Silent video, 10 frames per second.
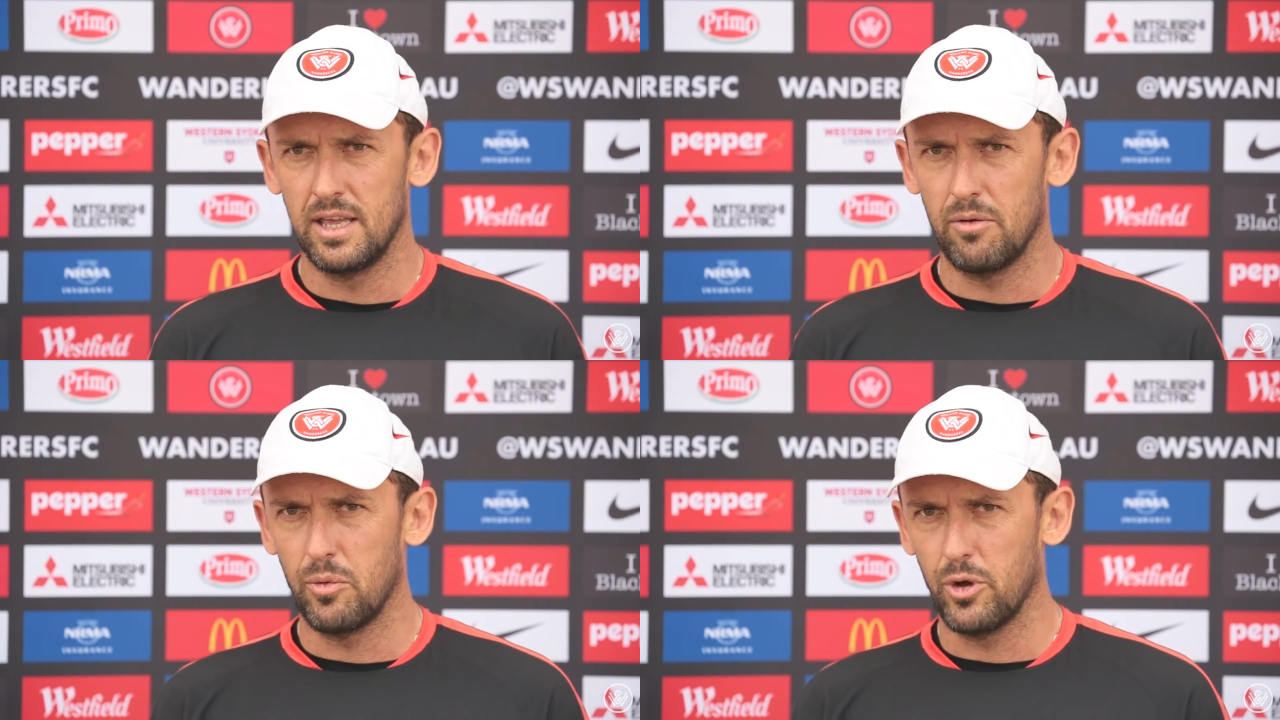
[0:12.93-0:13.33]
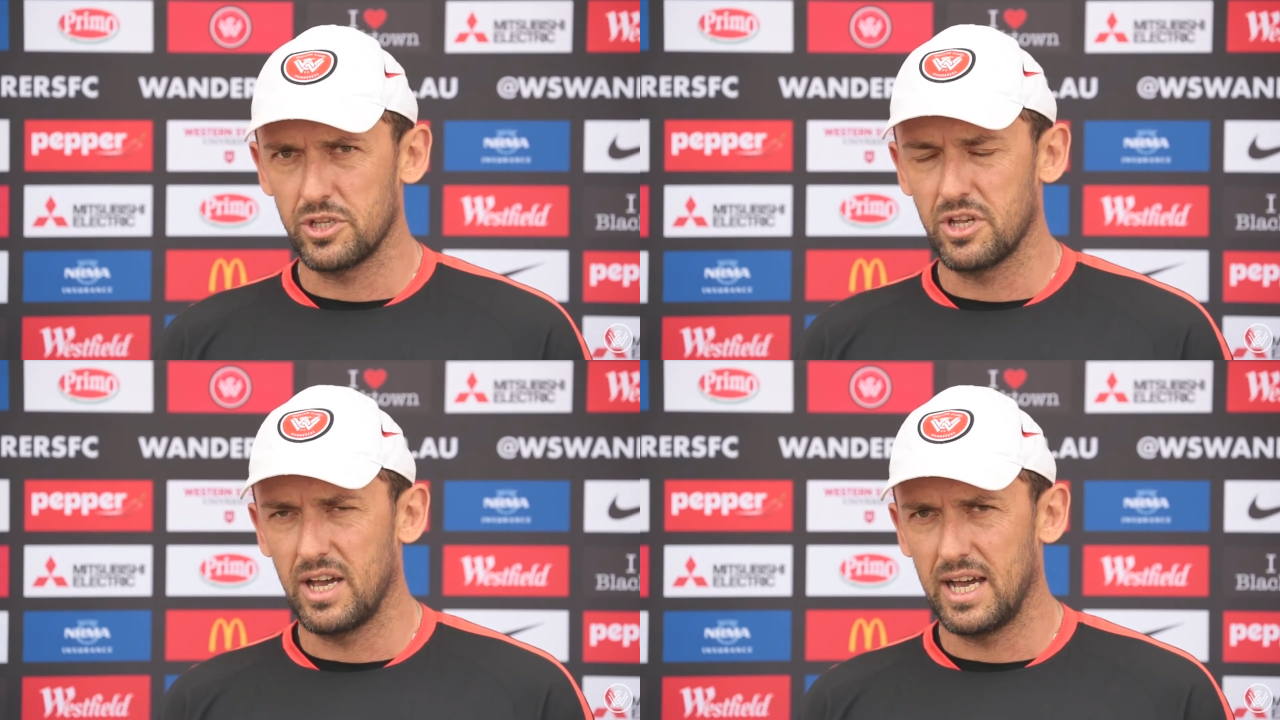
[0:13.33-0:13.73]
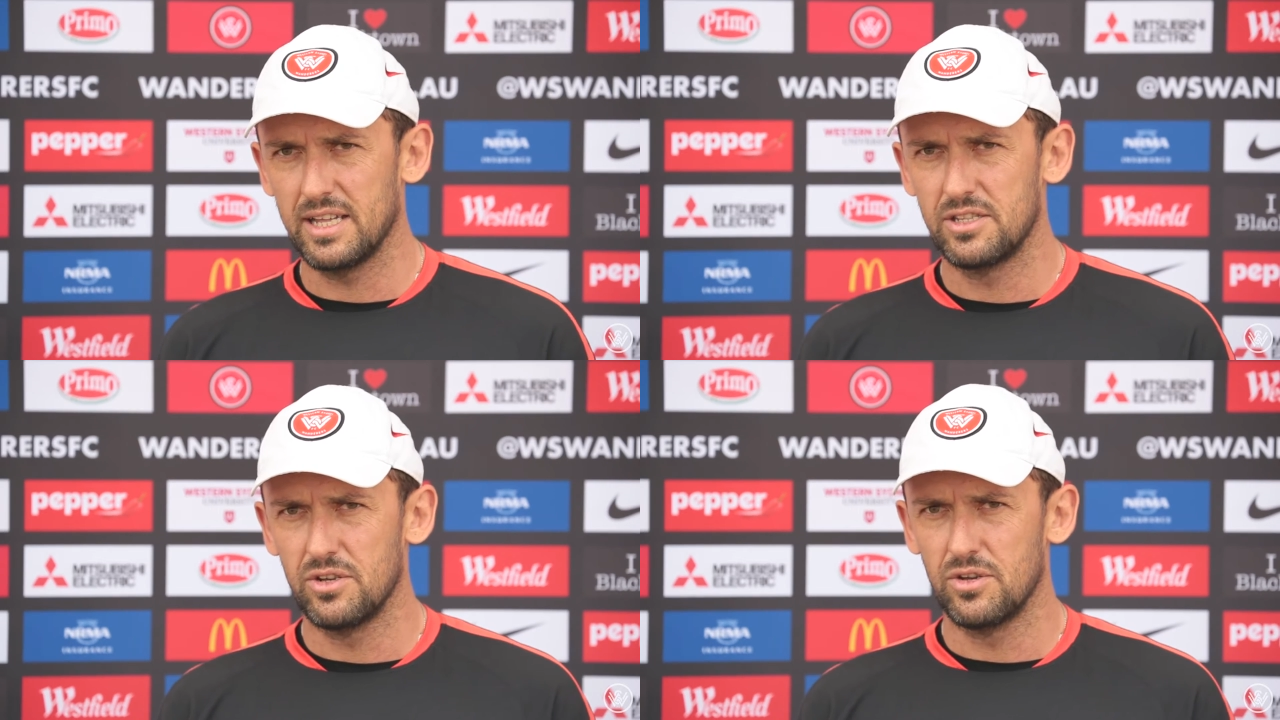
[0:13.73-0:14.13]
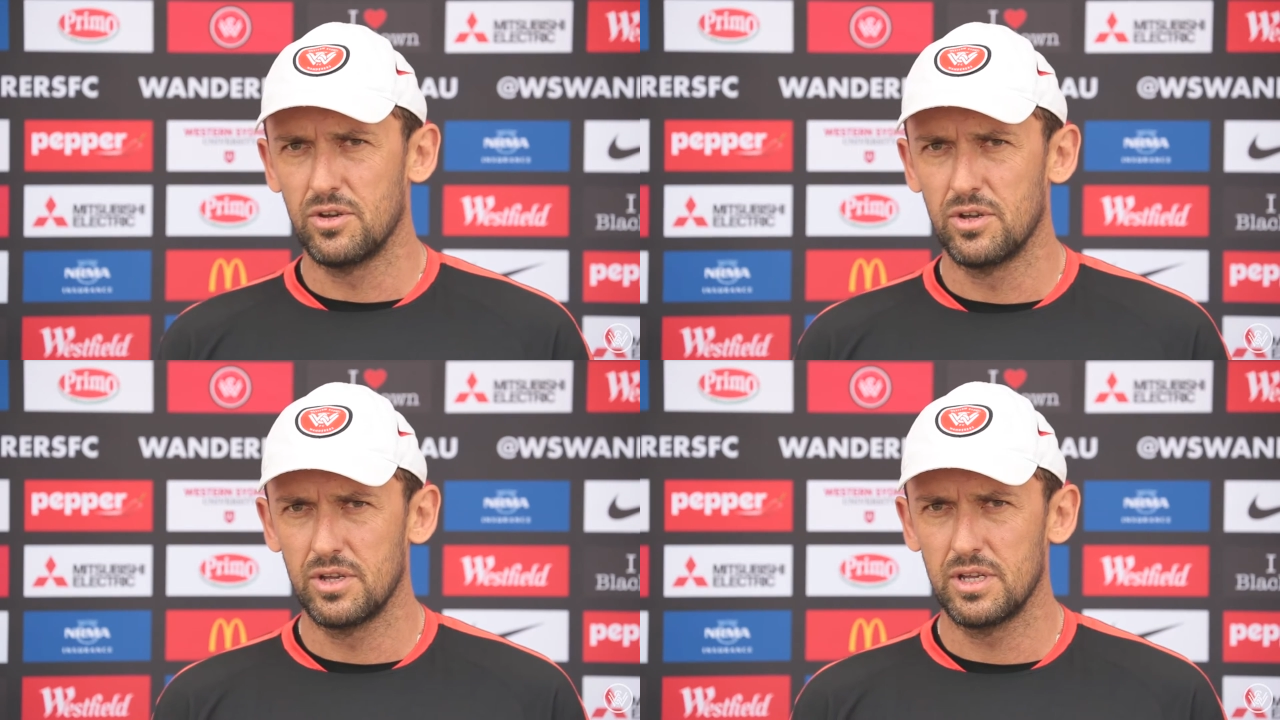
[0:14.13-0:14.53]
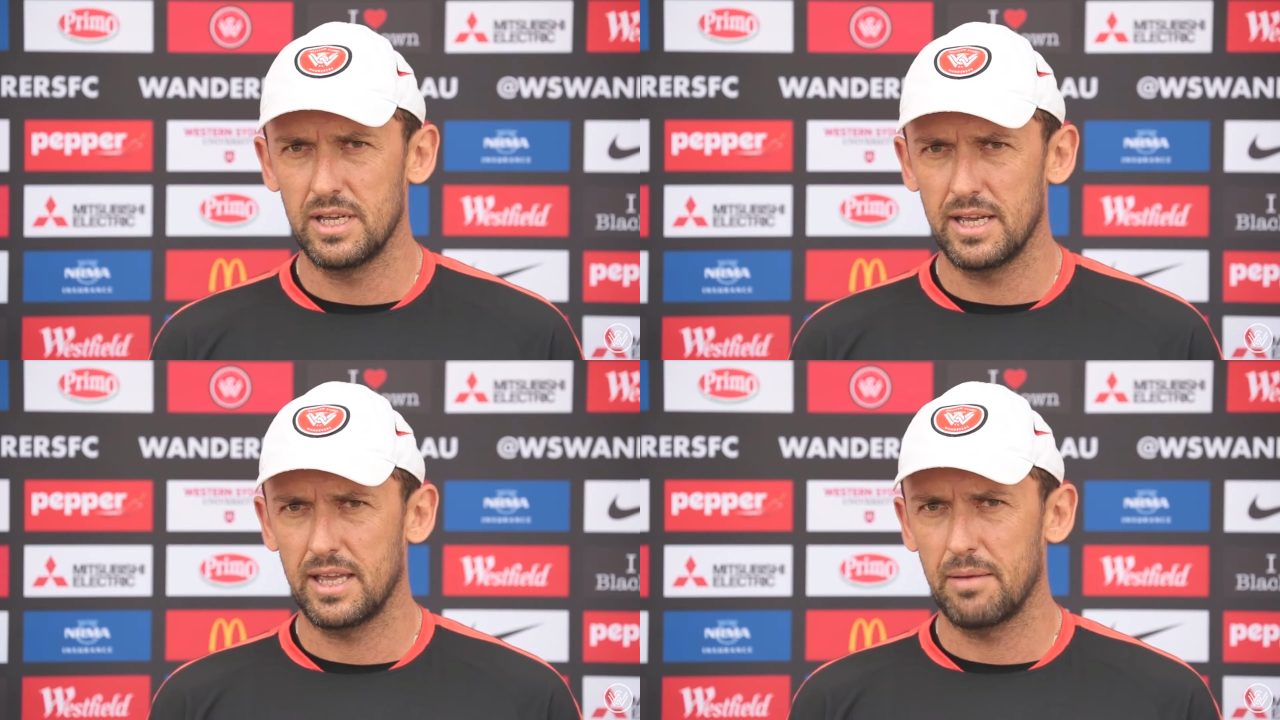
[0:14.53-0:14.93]
we worked so hard to
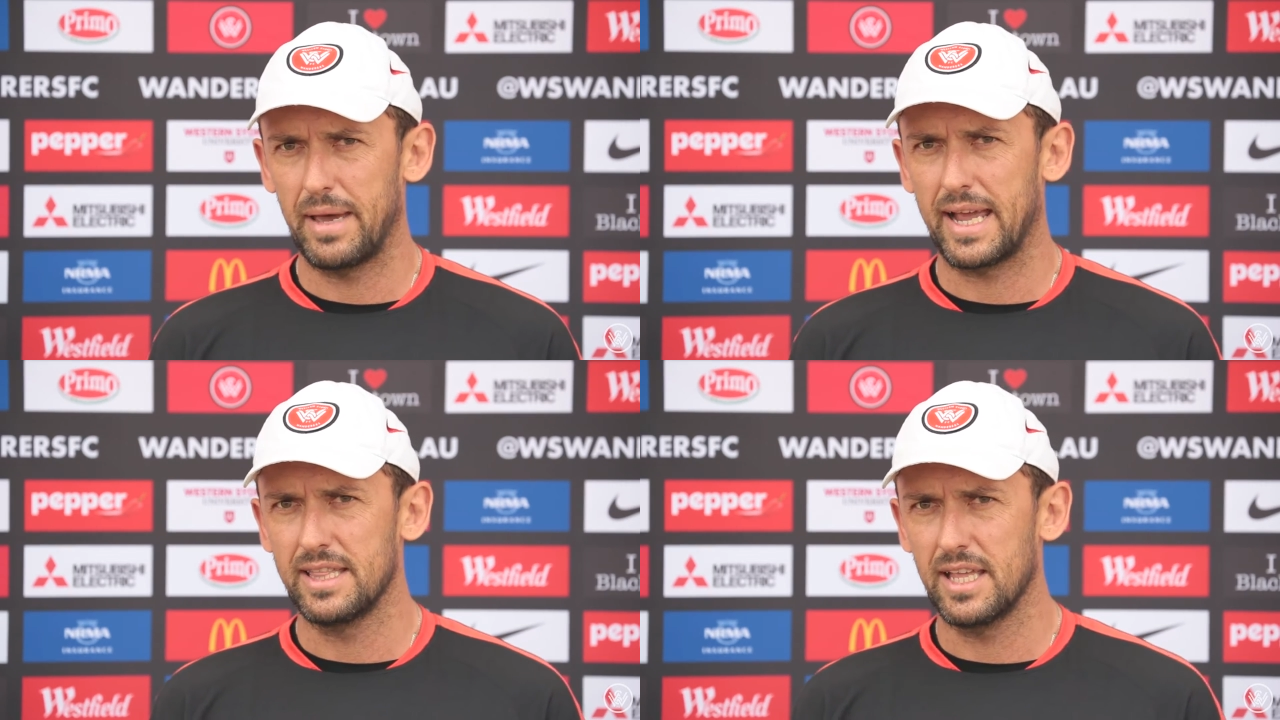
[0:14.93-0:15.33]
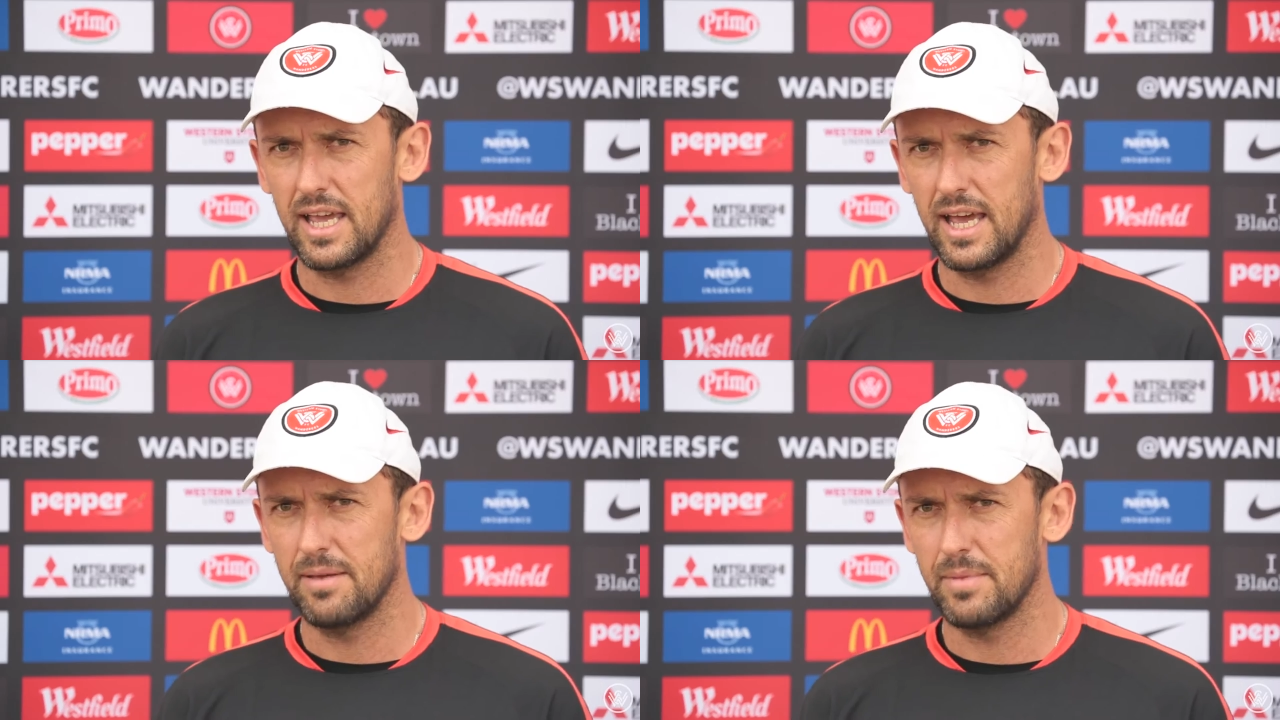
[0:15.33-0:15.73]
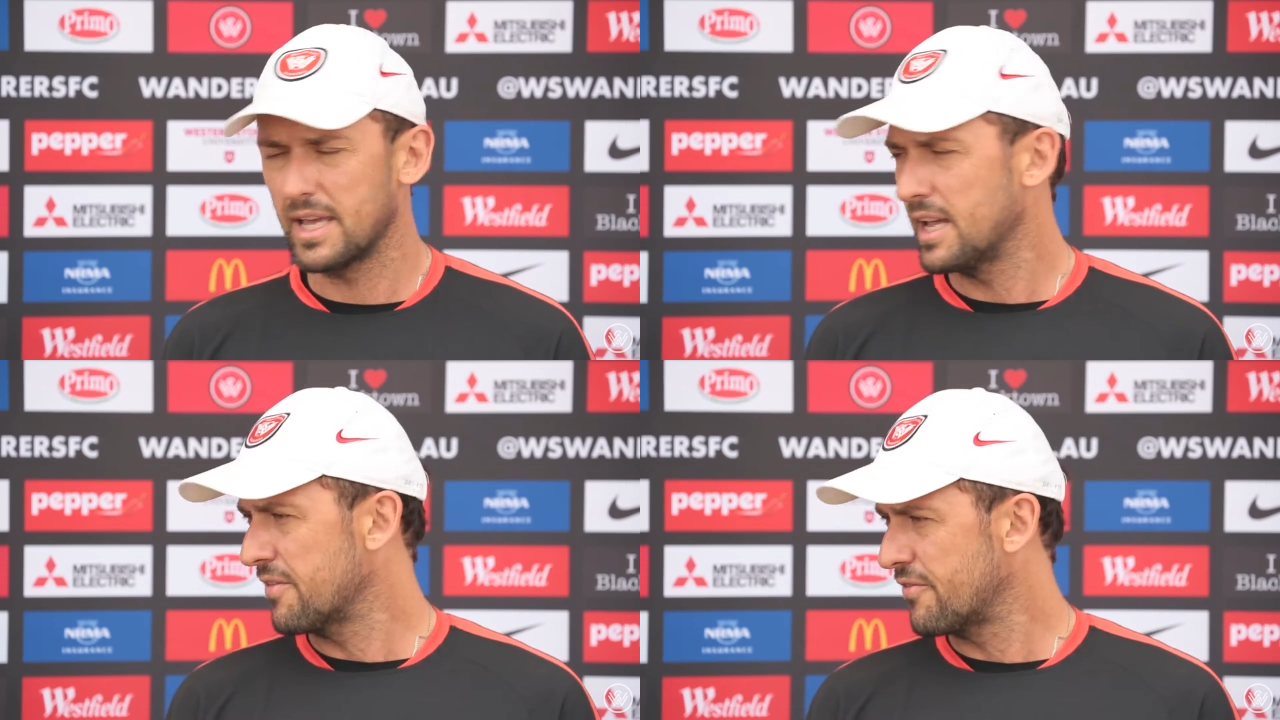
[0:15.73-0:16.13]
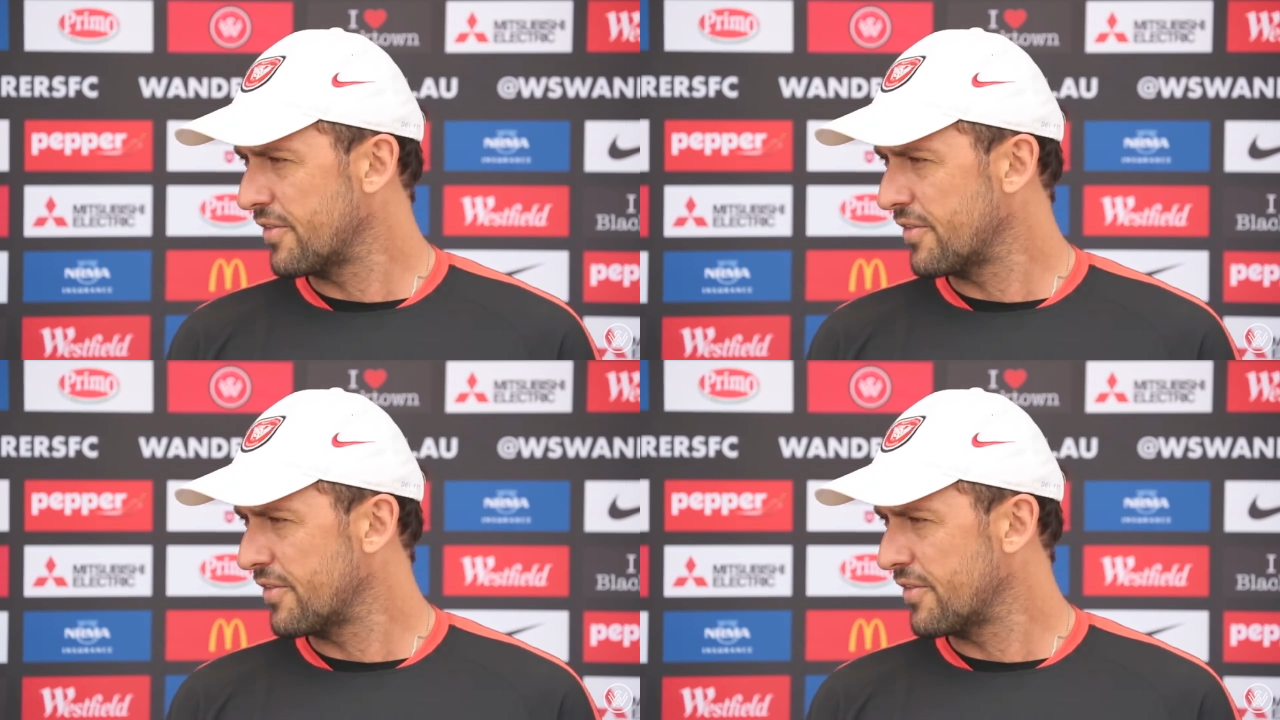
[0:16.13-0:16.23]
get back in the game and get in